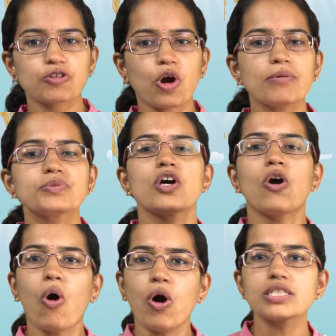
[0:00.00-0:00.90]
crops
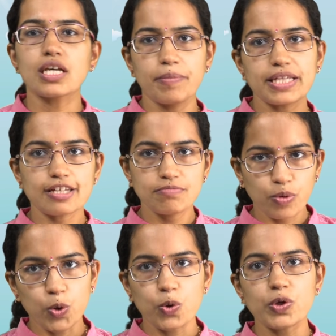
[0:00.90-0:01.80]
Aus, Aman and
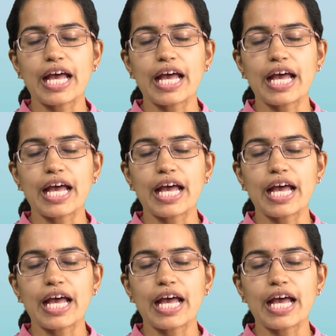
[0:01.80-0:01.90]
Boro.